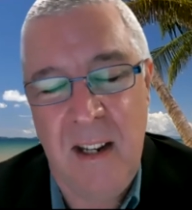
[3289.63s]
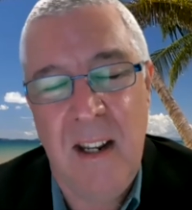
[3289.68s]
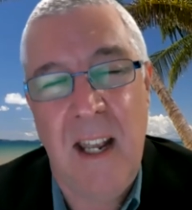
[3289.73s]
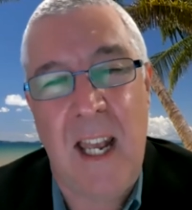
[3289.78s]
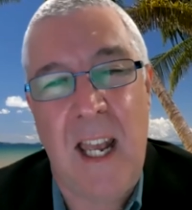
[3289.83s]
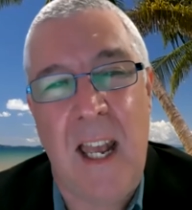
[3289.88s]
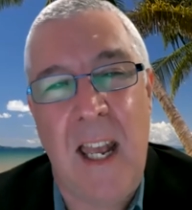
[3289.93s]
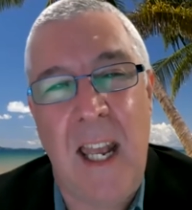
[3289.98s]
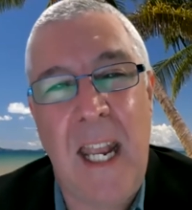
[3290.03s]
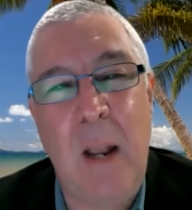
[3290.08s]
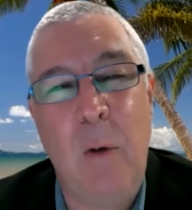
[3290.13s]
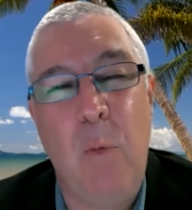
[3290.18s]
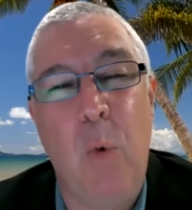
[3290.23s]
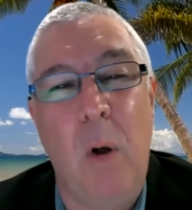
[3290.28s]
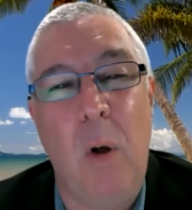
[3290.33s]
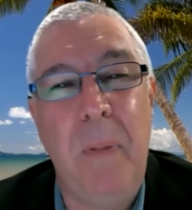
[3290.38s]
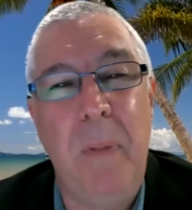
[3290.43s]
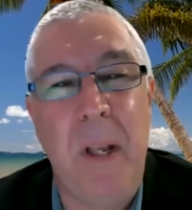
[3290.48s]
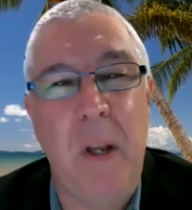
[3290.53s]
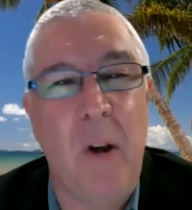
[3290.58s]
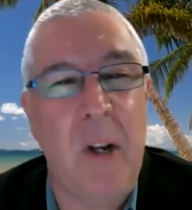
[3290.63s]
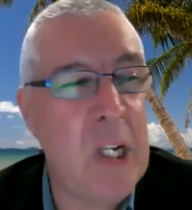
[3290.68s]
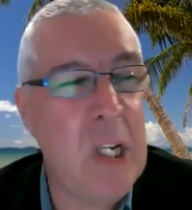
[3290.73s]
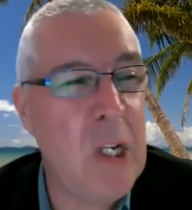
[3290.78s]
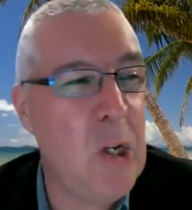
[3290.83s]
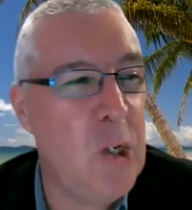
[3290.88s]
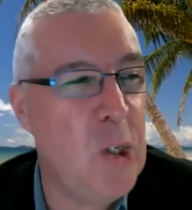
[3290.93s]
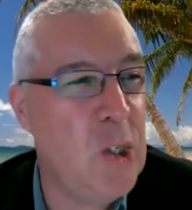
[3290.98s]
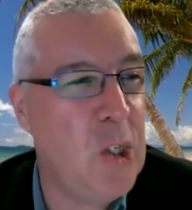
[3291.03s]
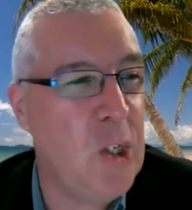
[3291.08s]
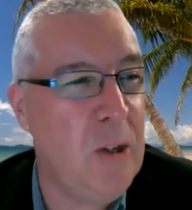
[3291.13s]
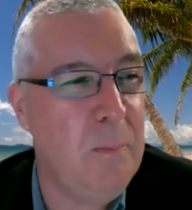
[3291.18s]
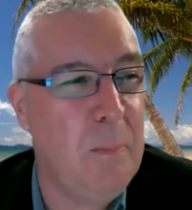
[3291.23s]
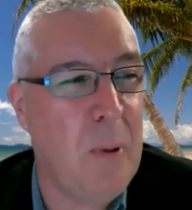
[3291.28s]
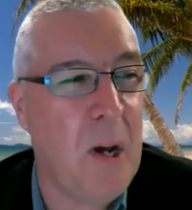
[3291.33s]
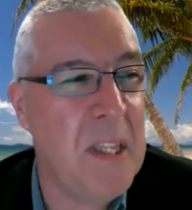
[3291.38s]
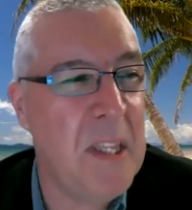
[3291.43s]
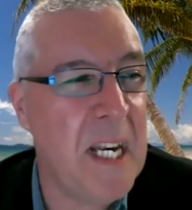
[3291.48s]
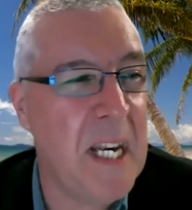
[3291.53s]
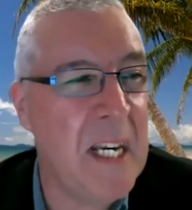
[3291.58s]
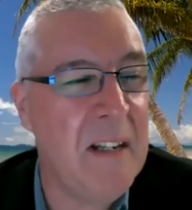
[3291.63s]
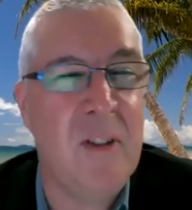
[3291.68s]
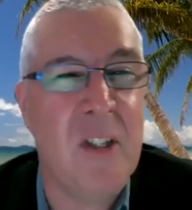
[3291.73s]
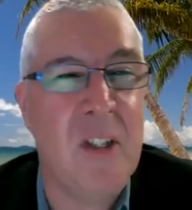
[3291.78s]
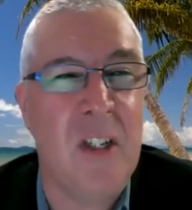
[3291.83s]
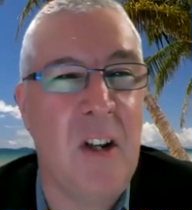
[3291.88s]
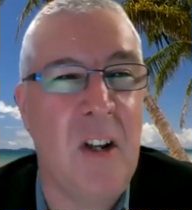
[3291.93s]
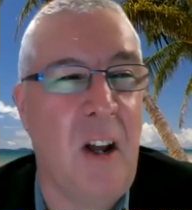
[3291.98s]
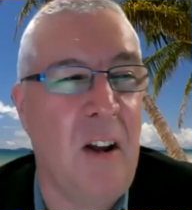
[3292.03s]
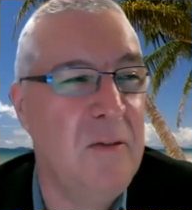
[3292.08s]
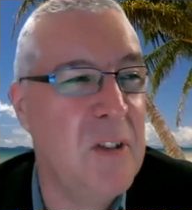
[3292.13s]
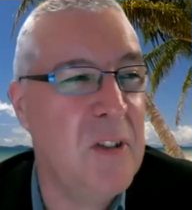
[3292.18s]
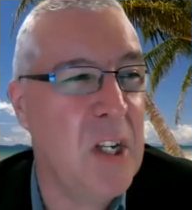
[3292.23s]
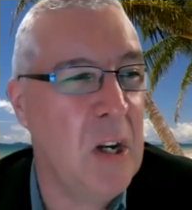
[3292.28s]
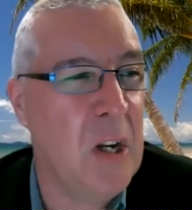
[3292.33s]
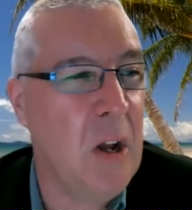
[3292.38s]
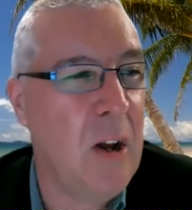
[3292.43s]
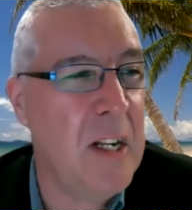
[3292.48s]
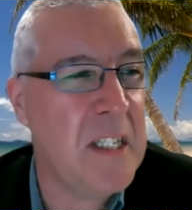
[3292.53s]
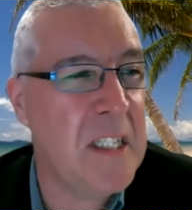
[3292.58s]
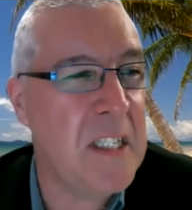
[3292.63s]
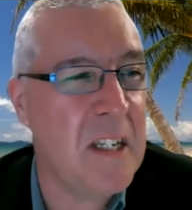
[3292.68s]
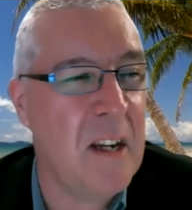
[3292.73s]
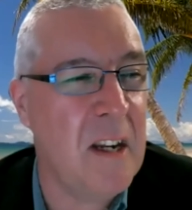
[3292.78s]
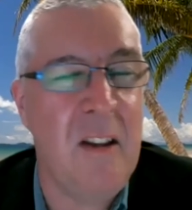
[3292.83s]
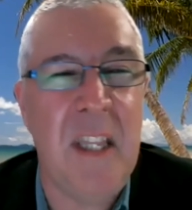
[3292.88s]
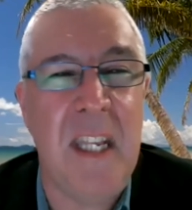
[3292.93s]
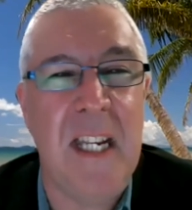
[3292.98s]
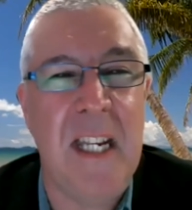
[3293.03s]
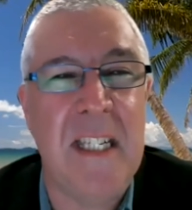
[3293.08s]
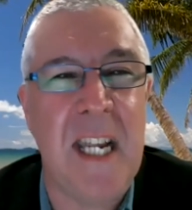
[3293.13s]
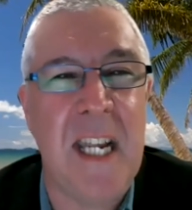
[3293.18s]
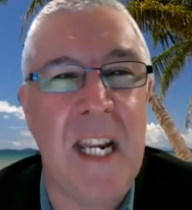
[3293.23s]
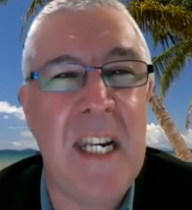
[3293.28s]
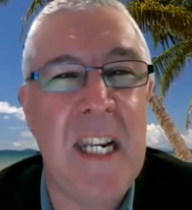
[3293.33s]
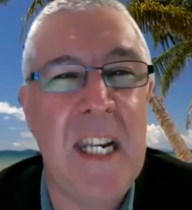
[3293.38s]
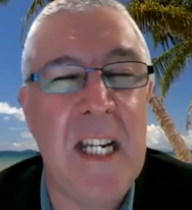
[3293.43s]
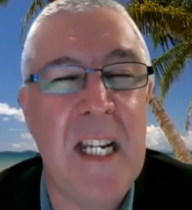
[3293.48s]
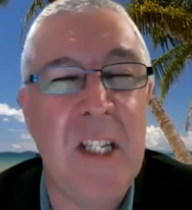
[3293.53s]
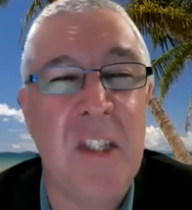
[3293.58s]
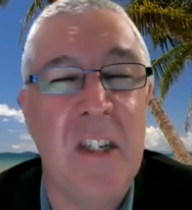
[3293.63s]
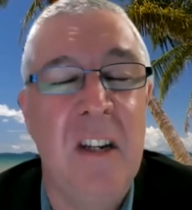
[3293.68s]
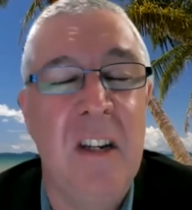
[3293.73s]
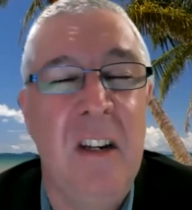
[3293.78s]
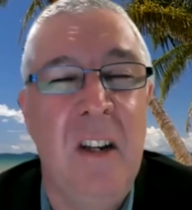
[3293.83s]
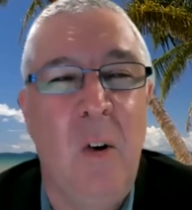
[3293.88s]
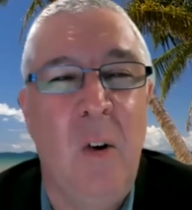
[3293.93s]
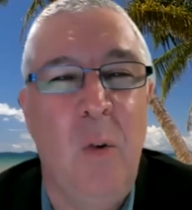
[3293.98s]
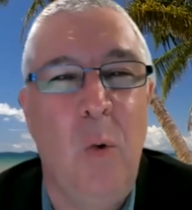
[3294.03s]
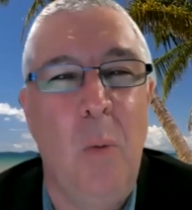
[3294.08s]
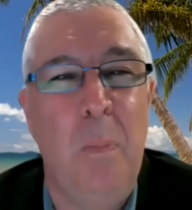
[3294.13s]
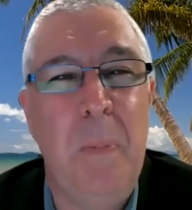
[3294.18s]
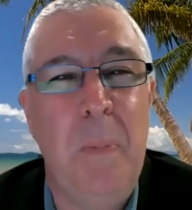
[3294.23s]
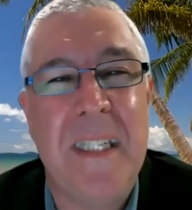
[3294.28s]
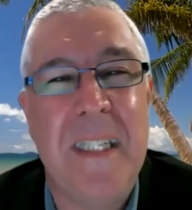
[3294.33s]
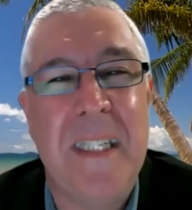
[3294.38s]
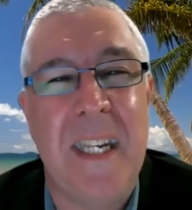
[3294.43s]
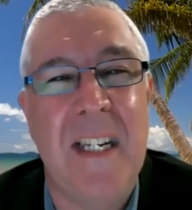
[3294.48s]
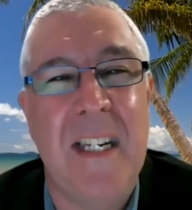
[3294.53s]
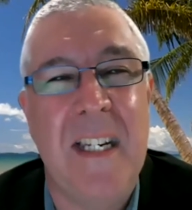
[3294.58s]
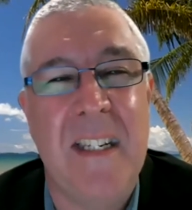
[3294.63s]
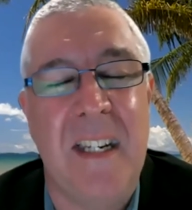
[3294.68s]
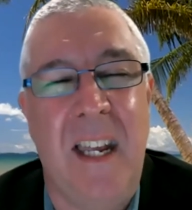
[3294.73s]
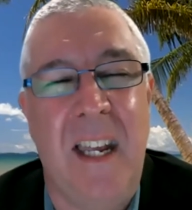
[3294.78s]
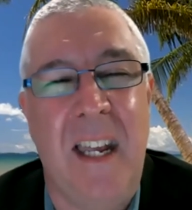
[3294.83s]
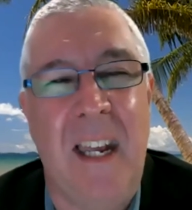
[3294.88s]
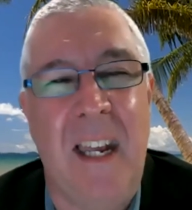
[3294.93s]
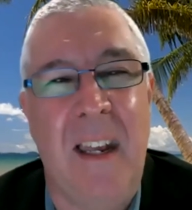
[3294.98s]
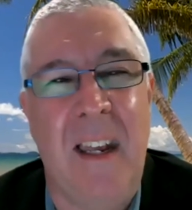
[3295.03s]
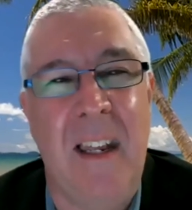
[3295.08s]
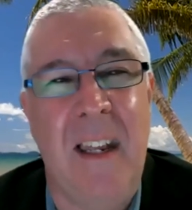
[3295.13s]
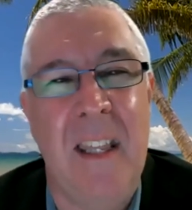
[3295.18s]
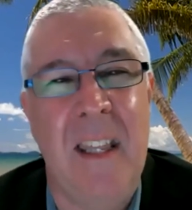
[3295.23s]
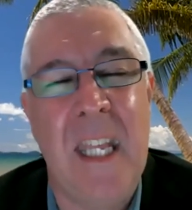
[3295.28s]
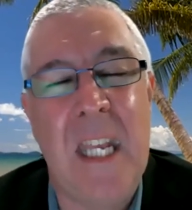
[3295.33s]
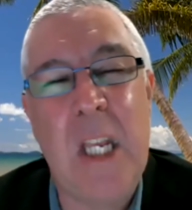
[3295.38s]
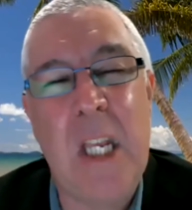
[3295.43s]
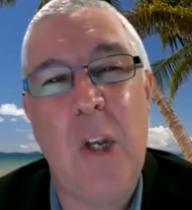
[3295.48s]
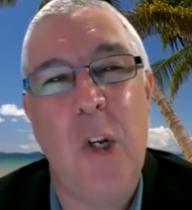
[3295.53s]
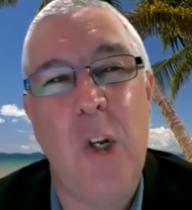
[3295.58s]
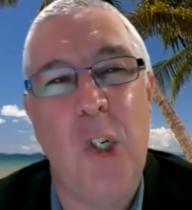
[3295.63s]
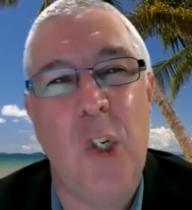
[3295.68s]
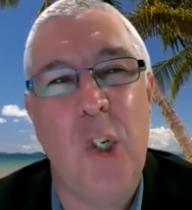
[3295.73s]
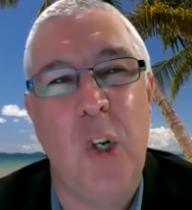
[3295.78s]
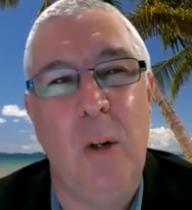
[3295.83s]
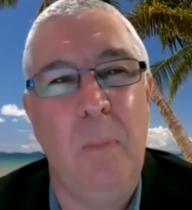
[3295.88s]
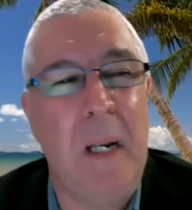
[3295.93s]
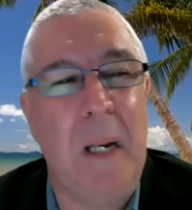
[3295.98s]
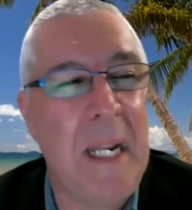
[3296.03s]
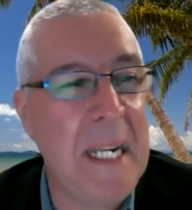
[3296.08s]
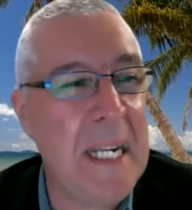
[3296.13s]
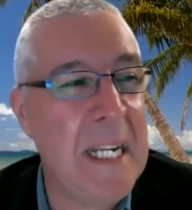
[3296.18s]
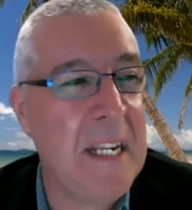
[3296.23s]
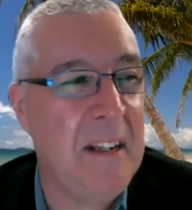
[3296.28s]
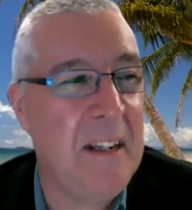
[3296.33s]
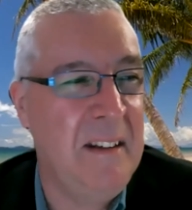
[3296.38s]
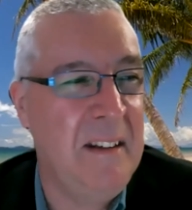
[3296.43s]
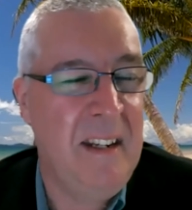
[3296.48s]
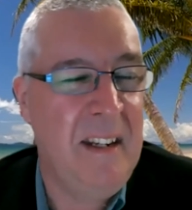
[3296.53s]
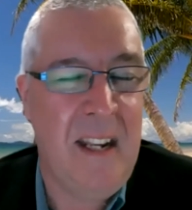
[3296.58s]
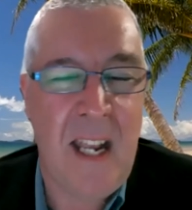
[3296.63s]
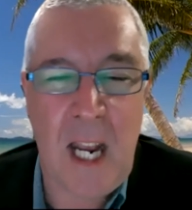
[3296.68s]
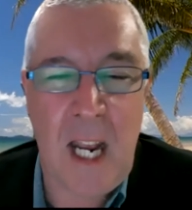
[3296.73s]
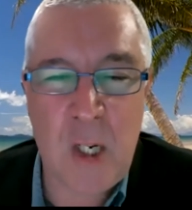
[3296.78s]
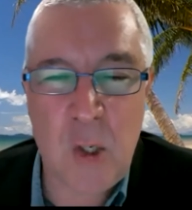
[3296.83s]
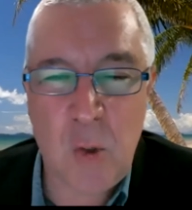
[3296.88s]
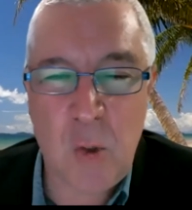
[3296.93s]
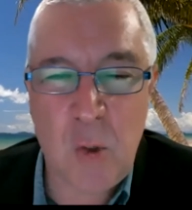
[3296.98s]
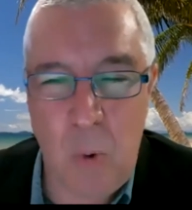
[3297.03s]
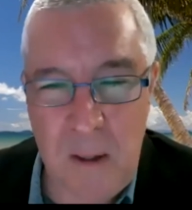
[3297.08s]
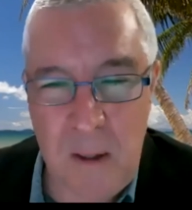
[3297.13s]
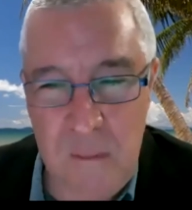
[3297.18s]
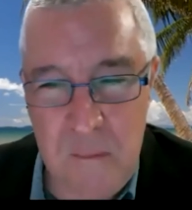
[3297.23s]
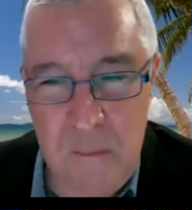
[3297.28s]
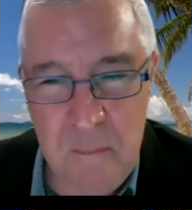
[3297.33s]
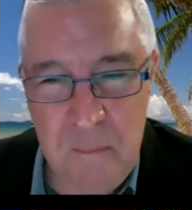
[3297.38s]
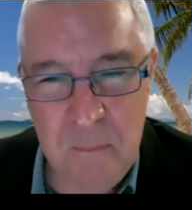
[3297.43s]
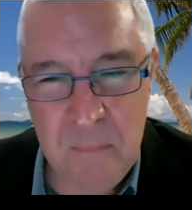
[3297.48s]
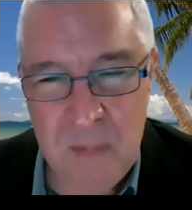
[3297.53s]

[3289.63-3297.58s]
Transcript: Uh, it will be on YouTube by the end of, of tonight. So the attendees will be sent uh, the YouTube link as well.